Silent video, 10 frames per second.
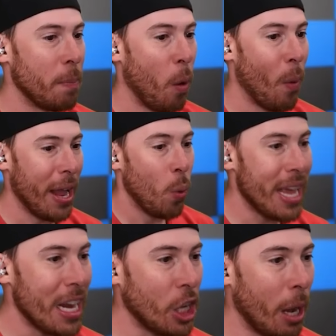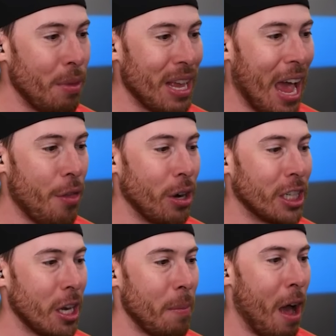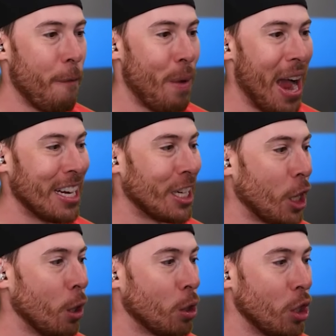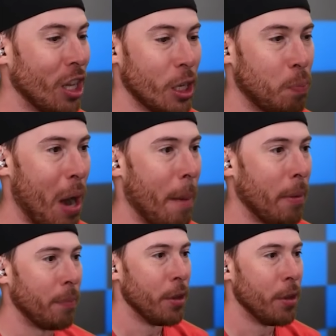But wait, we can come together and somehow find a solution to this problem.